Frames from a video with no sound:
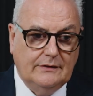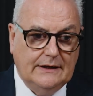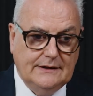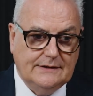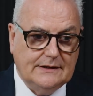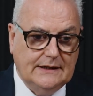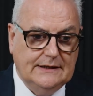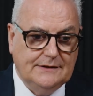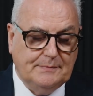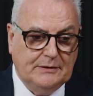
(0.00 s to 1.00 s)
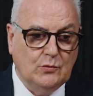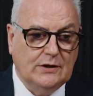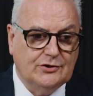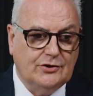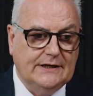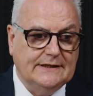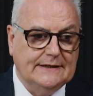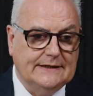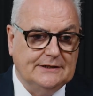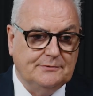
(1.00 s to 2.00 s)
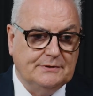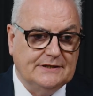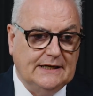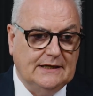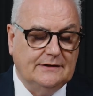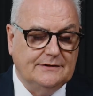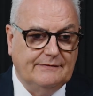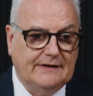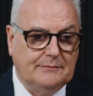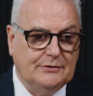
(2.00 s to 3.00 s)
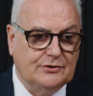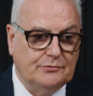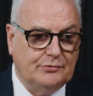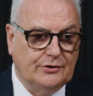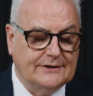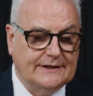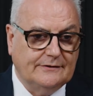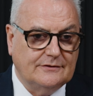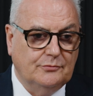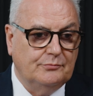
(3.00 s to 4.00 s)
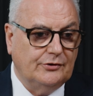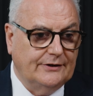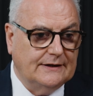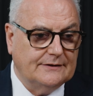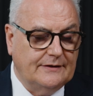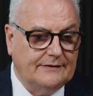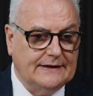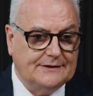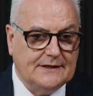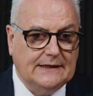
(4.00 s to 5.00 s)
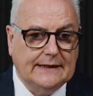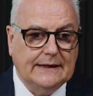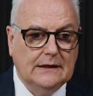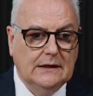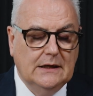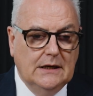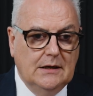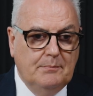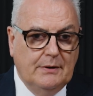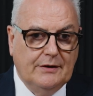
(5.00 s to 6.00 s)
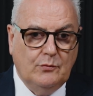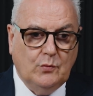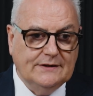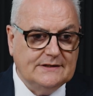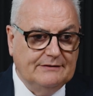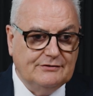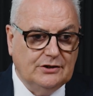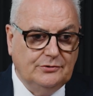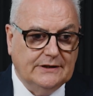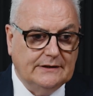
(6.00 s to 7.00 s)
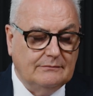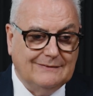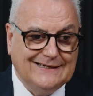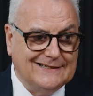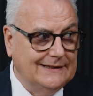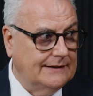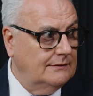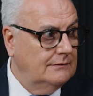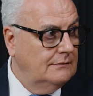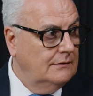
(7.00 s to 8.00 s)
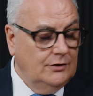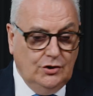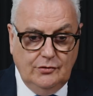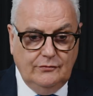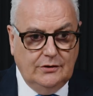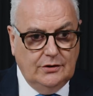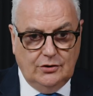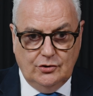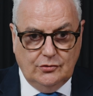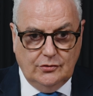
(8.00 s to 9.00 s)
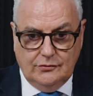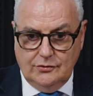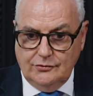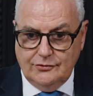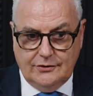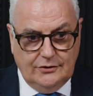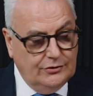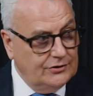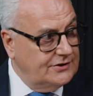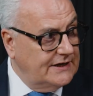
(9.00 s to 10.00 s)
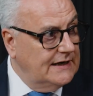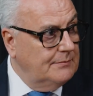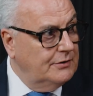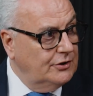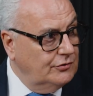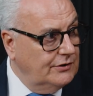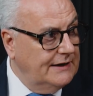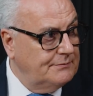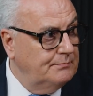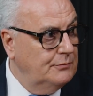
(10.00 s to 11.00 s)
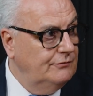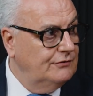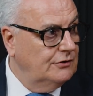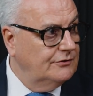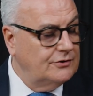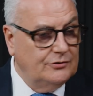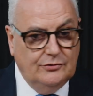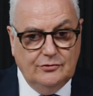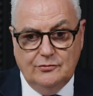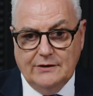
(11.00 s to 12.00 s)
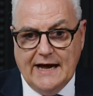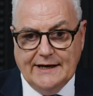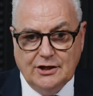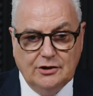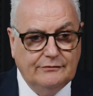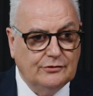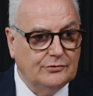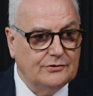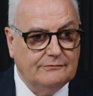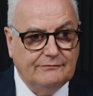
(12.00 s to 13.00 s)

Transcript: he's been well trained in his particular development or project or product that they're selling. But once they've sold it, that's it. You're just a number. You'll get moved on to handover or to